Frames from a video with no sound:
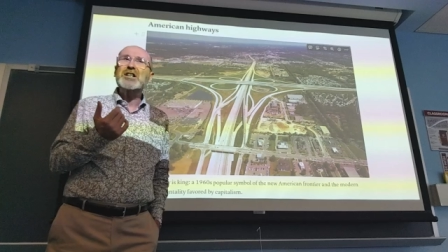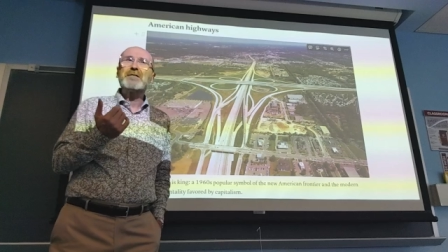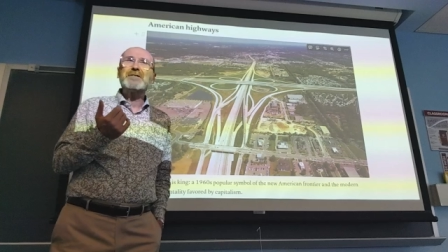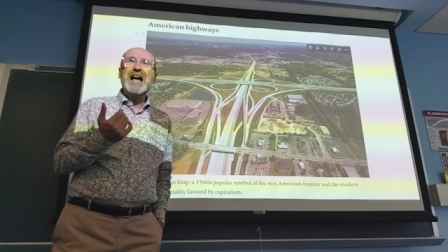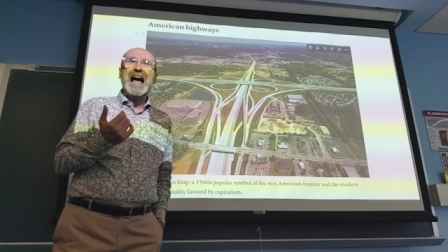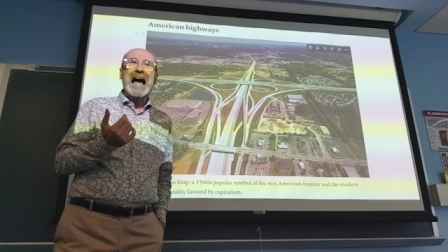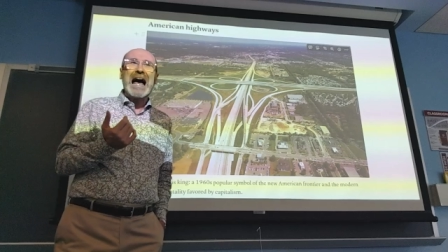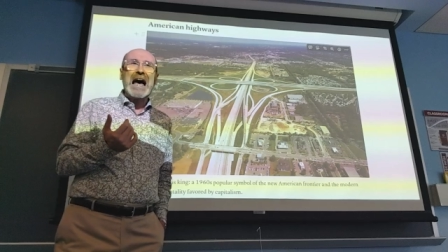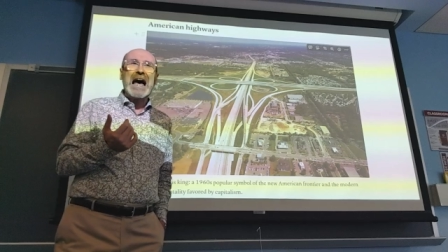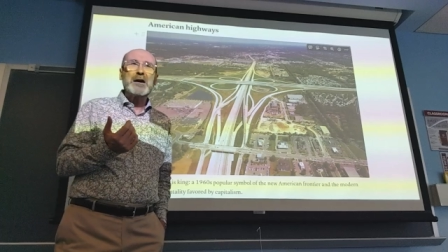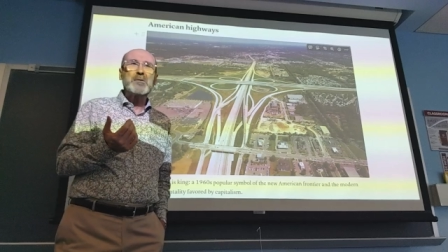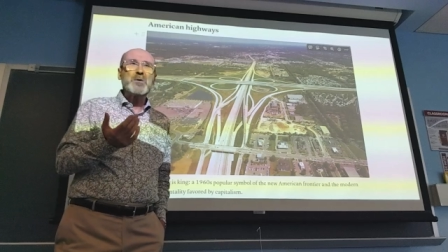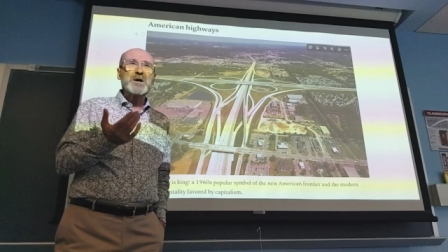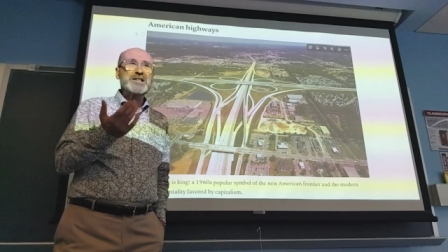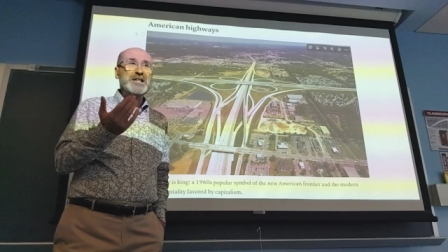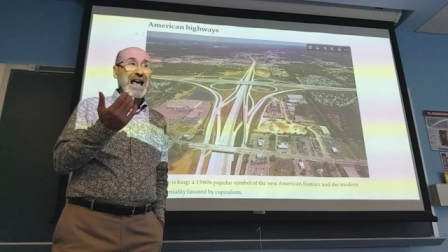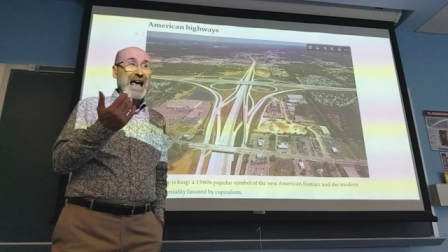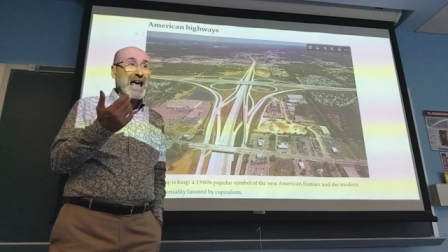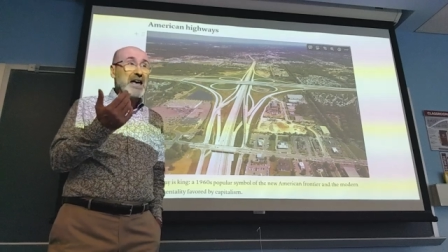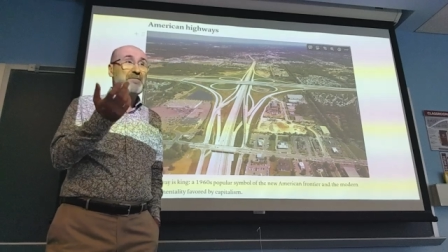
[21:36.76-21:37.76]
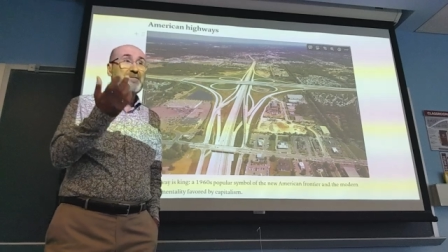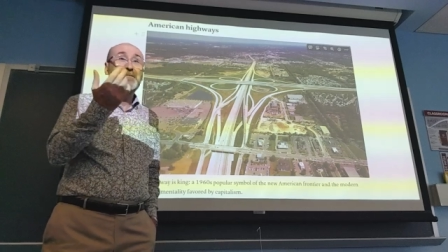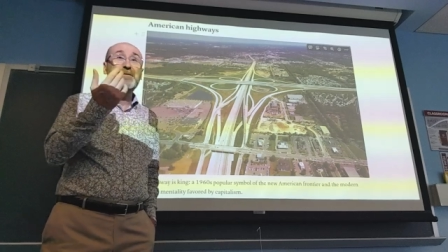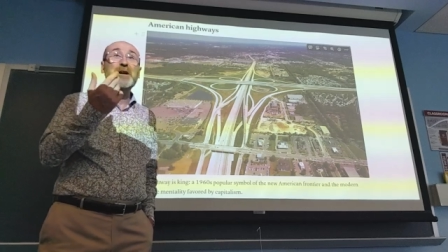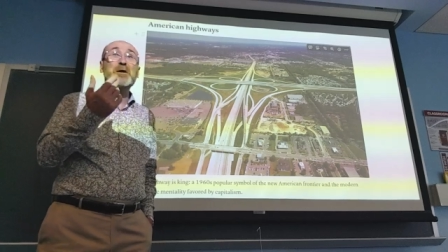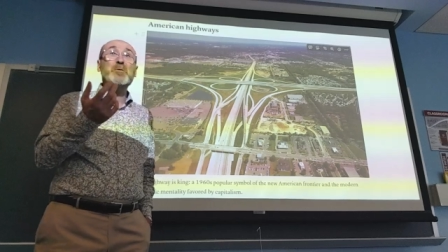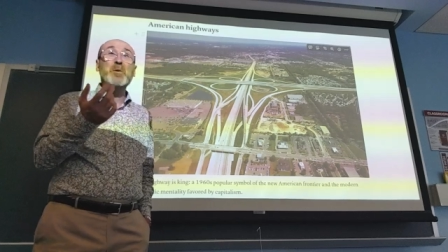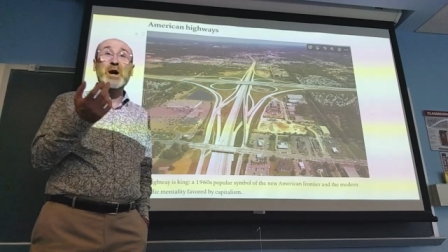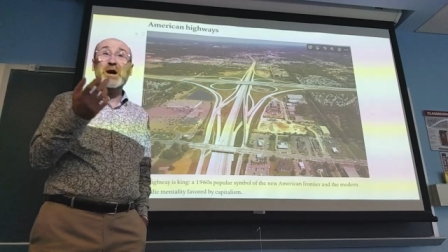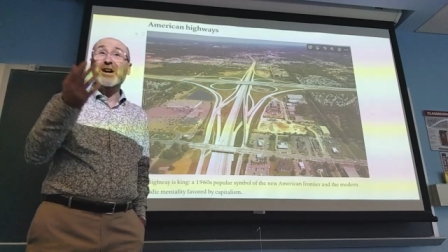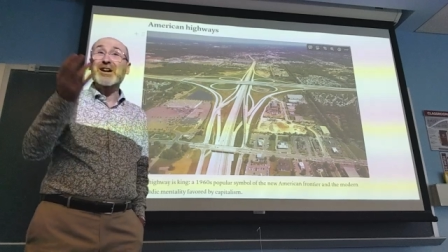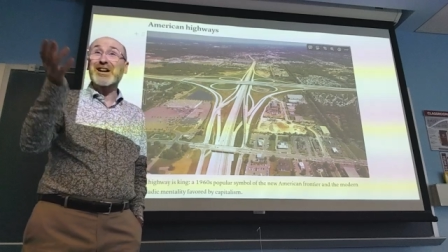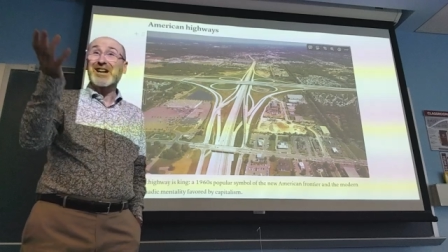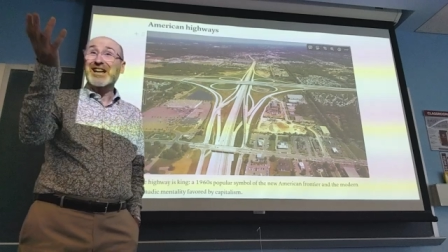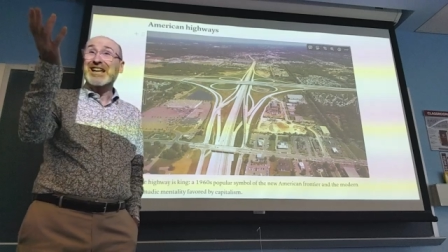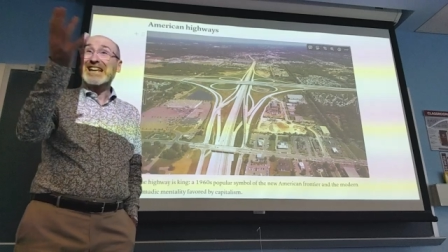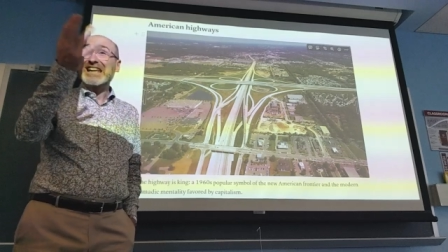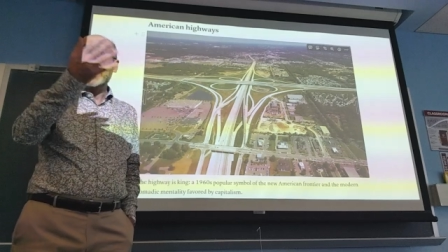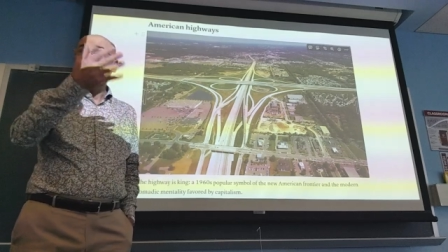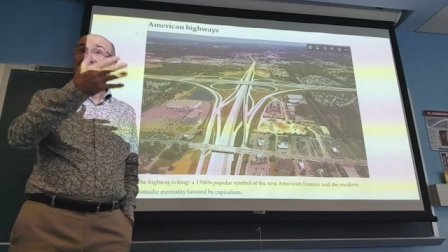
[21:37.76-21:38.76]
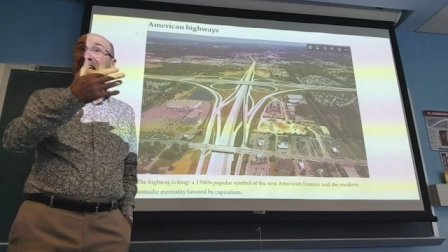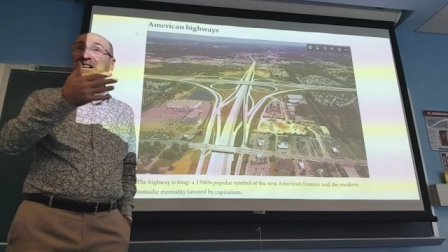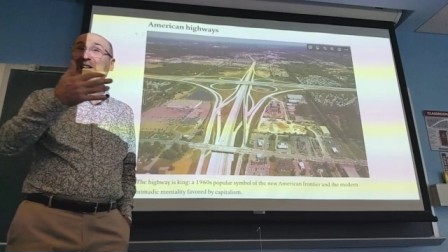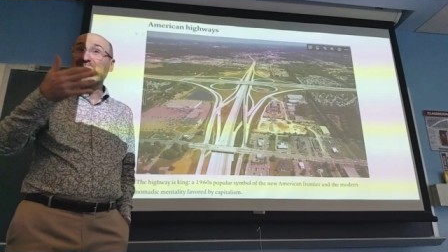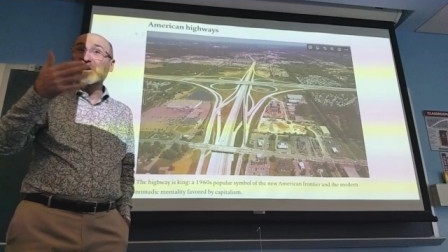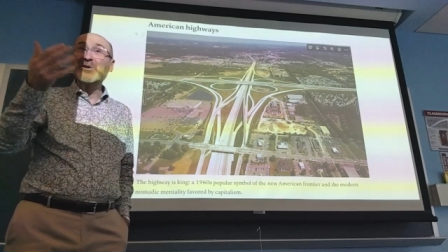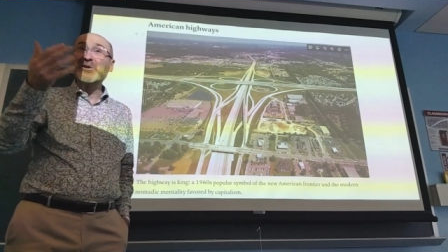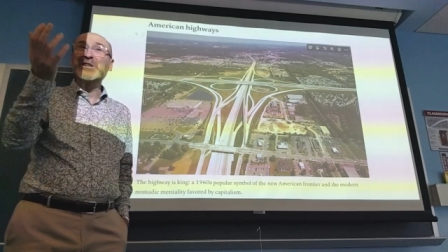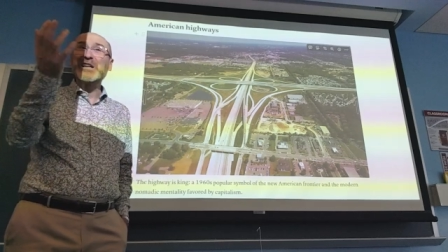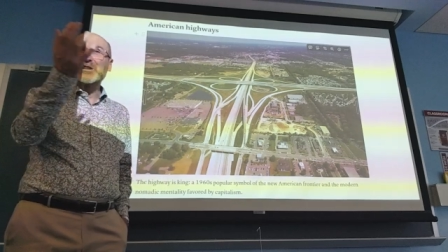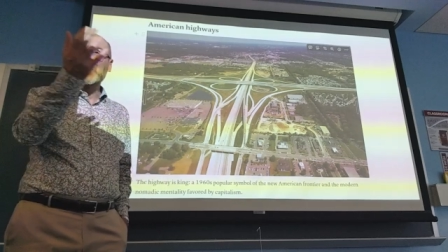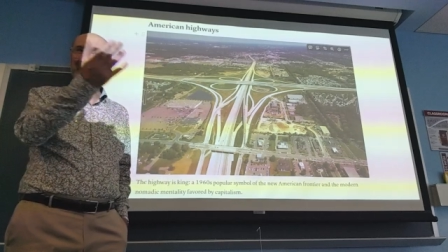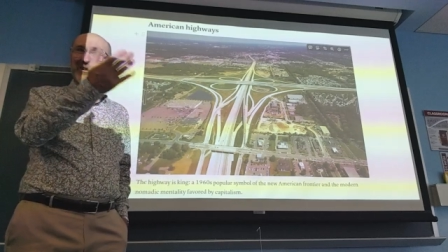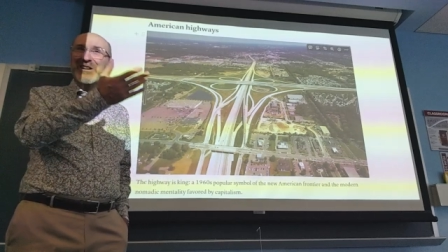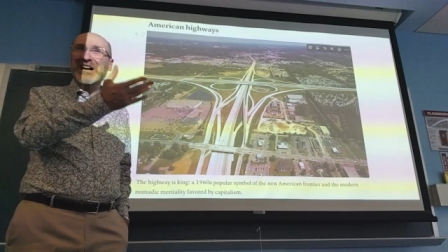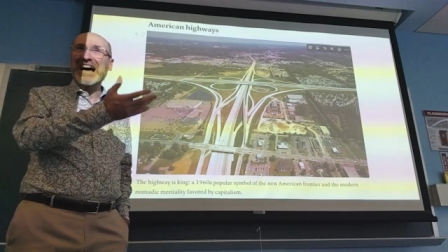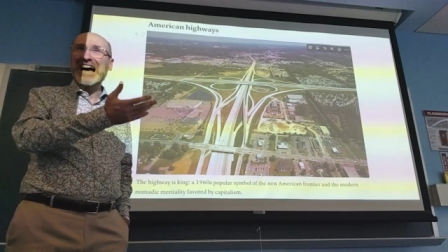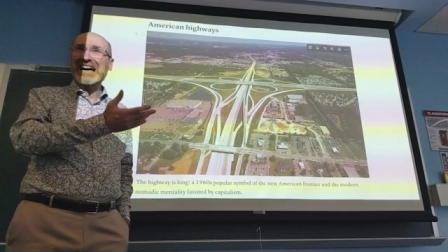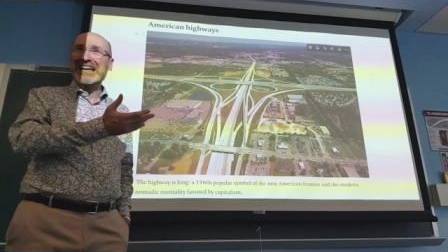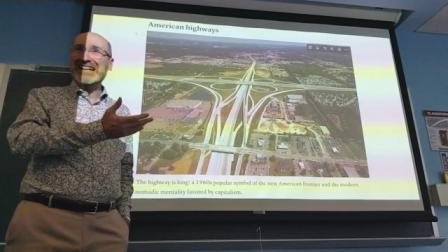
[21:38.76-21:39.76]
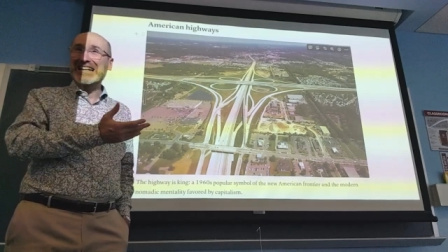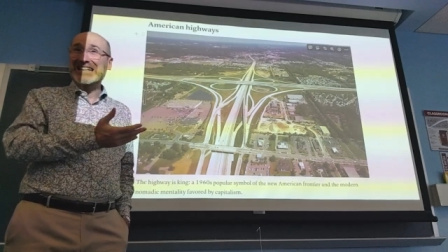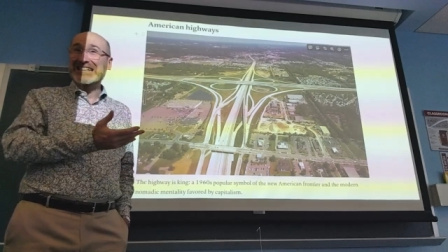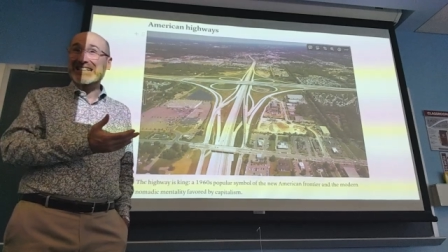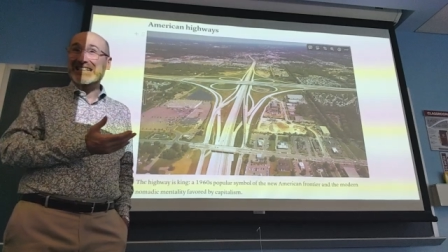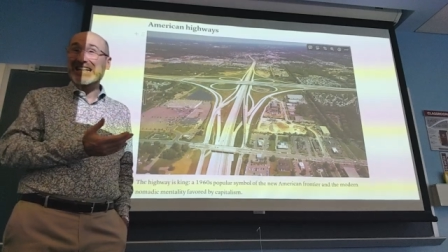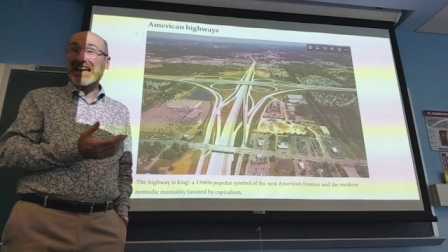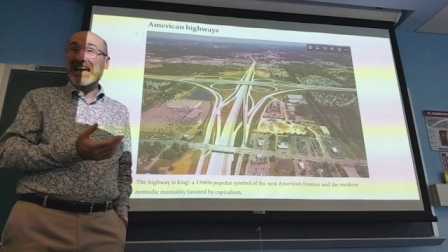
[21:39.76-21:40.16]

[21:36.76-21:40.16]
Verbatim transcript: of highways everywhere, including Long Island